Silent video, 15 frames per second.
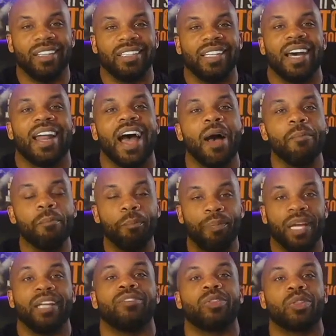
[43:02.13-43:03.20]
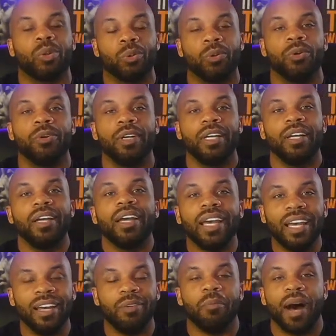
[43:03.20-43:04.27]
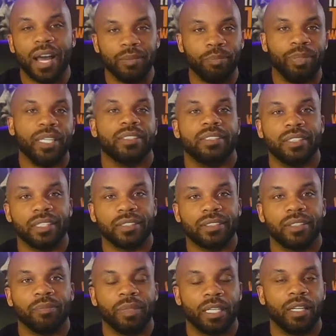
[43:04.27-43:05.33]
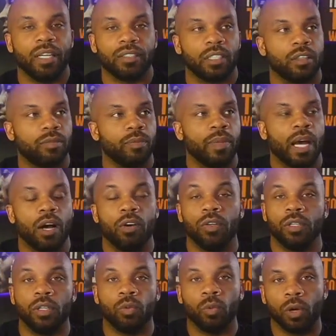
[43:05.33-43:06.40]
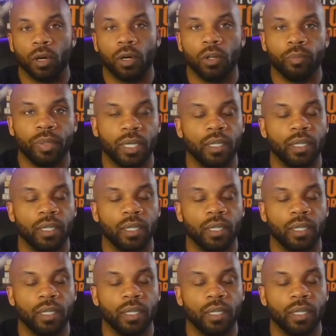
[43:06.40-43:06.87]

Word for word: that I've been through in my business because of not only the world,